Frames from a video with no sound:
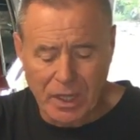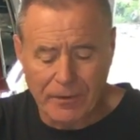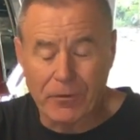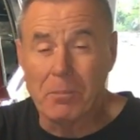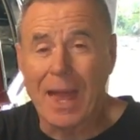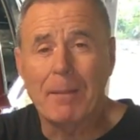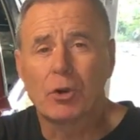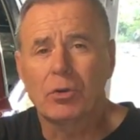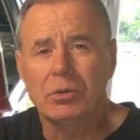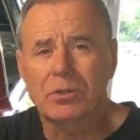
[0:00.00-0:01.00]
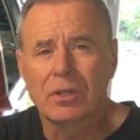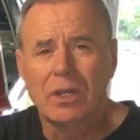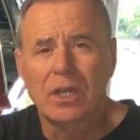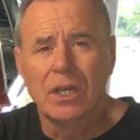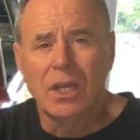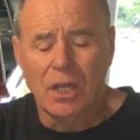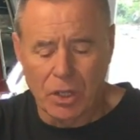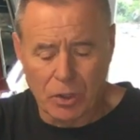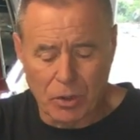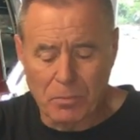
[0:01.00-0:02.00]
from Emerald,
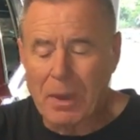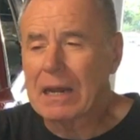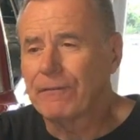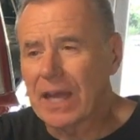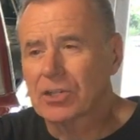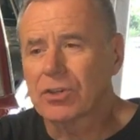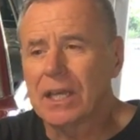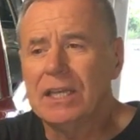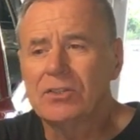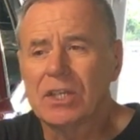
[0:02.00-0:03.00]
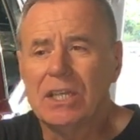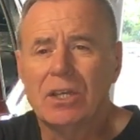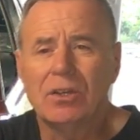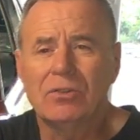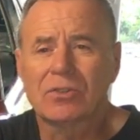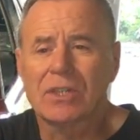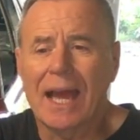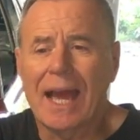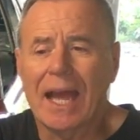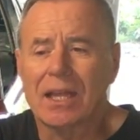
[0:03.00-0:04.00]
who manufacture ECUs,
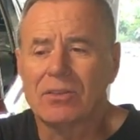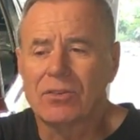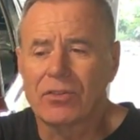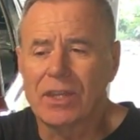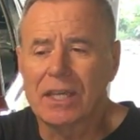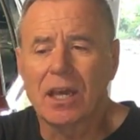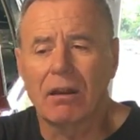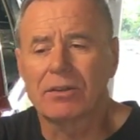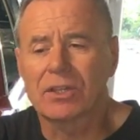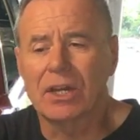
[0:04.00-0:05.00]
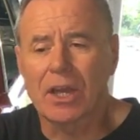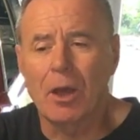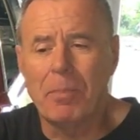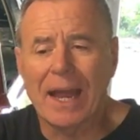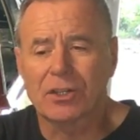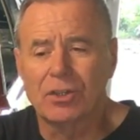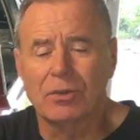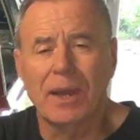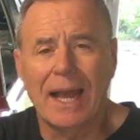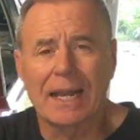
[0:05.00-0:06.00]
and the car is going to go back
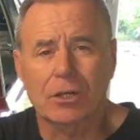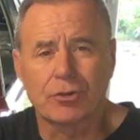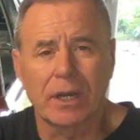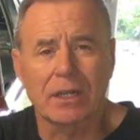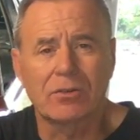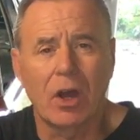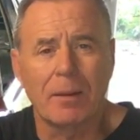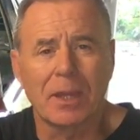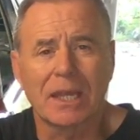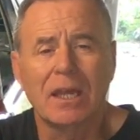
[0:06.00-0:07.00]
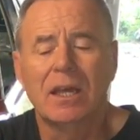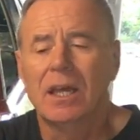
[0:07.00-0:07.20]
to electronic timing